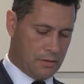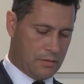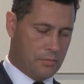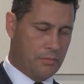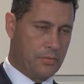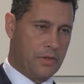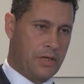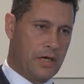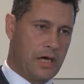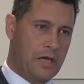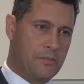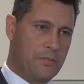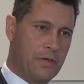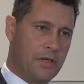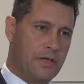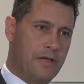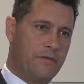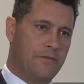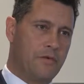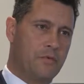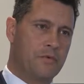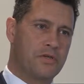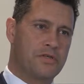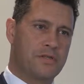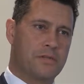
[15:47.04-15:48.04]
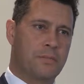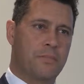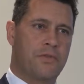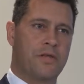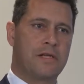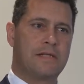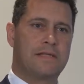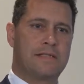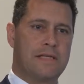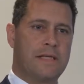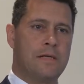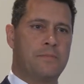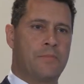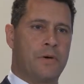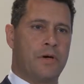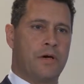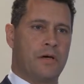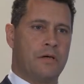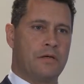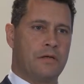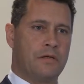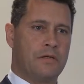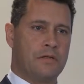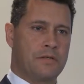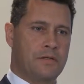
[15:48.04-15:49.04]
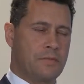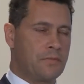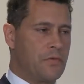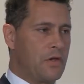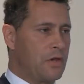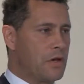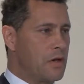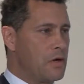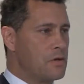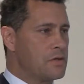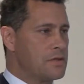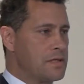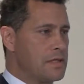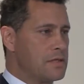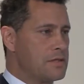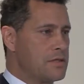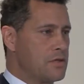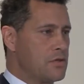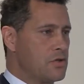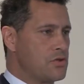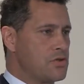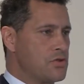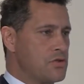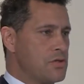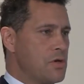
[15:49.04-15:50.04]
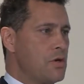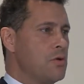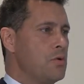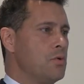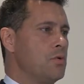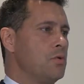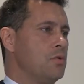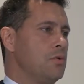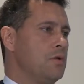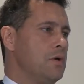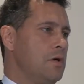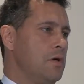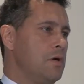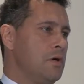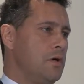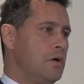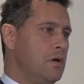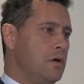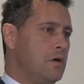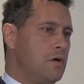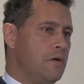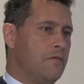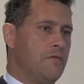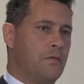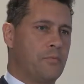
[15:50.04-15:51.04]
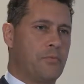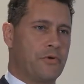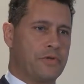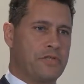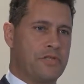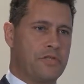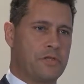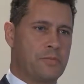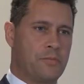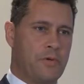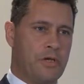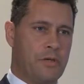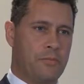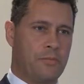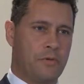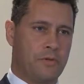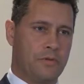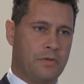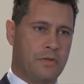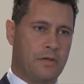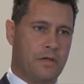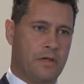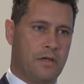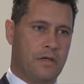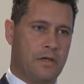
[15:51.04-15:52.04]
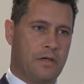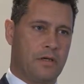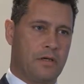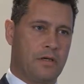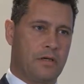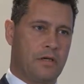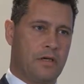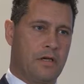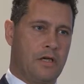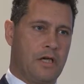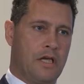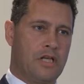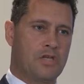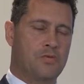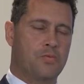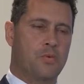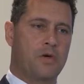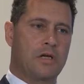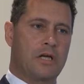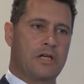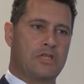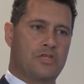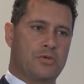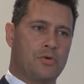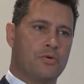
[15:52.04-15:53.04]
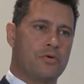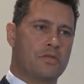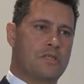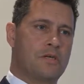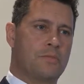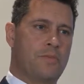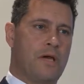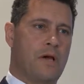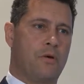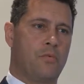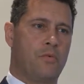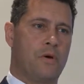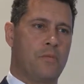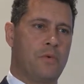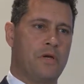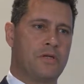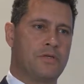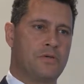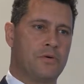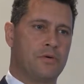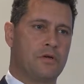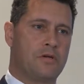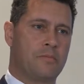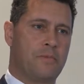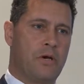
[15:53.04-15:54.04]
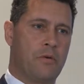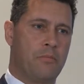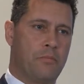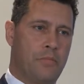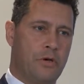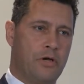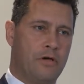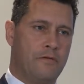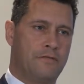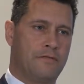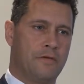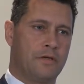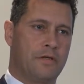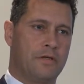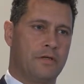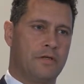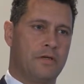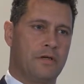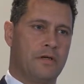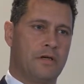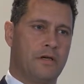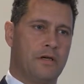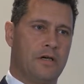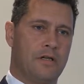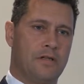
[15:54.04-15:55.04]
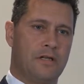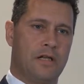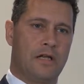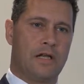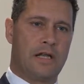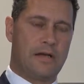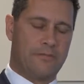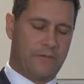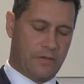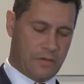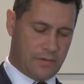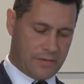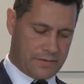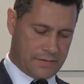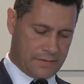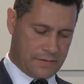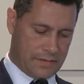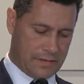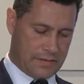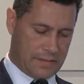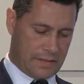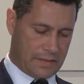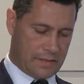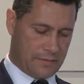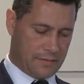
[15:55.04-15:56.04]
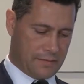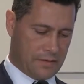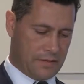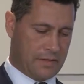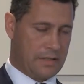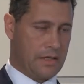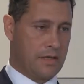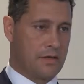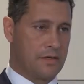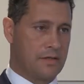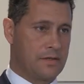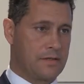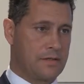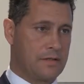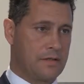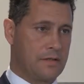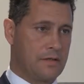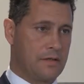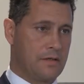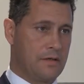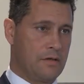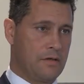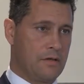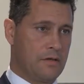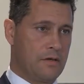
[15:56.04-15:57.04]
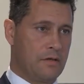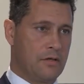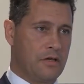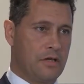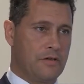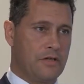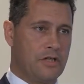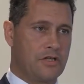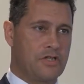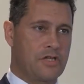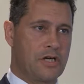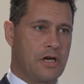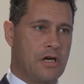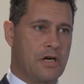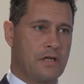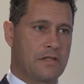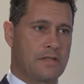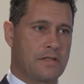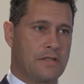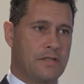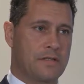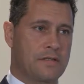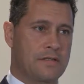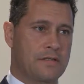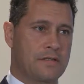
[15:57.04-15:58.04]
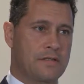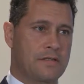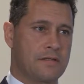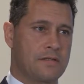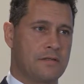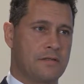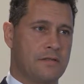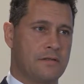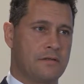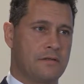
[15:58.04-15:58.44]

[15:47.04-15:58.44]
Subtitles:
But I believe it was something deeper, something goes into the soul of a British people. It's what I talked about when we talked about Burford and the Levellers and the Diggers and the Chartists.